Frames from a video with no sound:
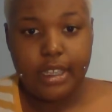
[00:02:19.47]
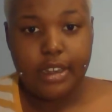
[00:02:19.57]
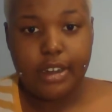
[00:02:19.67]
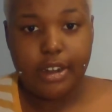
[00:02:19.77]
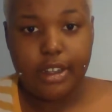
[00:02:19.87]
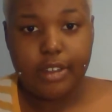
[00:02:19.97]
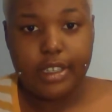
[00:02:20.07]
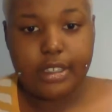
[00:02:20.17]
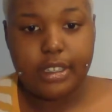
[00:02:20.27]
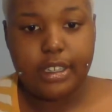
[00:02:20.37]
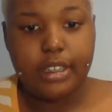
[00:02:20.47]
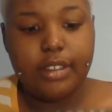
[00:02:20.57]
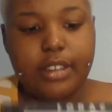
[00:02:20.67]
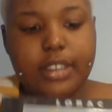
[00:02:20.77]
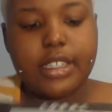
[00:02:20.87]
you're always going to
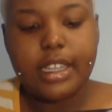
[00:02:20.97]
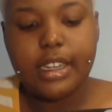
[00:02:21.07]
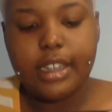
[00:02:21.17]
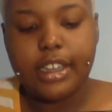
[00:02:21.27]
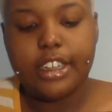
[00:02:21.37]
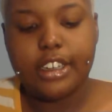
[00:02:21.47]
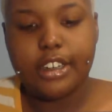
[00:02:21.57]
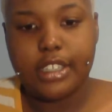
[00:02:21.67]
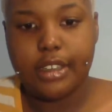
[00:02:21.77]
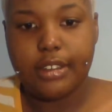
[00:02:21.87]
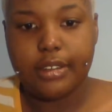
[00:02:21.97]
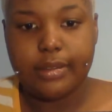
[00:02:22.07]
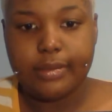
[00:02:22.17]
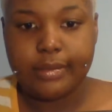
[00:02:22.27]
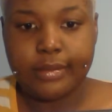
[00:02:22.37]
use an undertone.